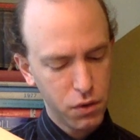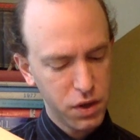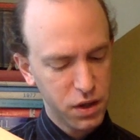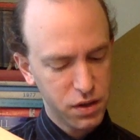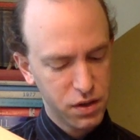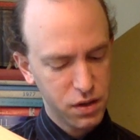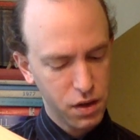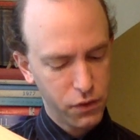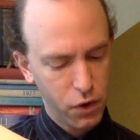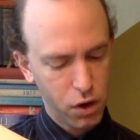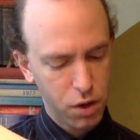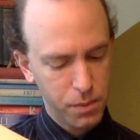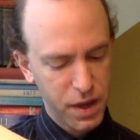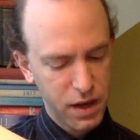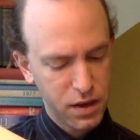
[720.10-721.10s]
odious of
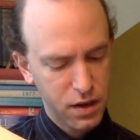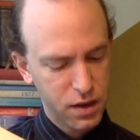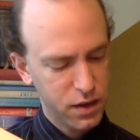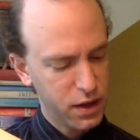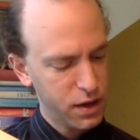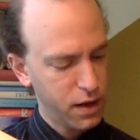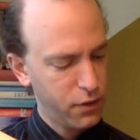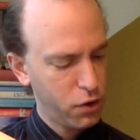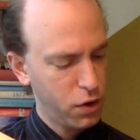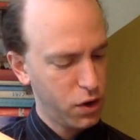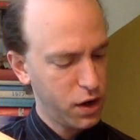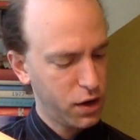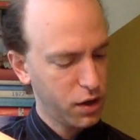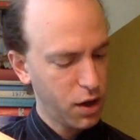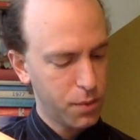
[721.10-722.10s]
all men that
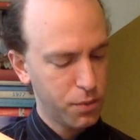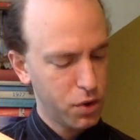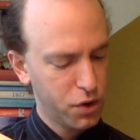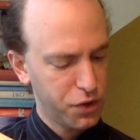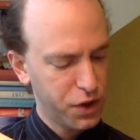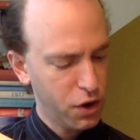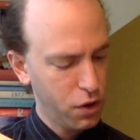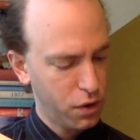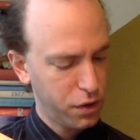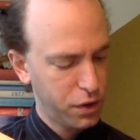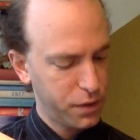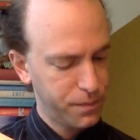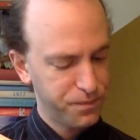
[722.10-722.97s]
ever encumbered the earth.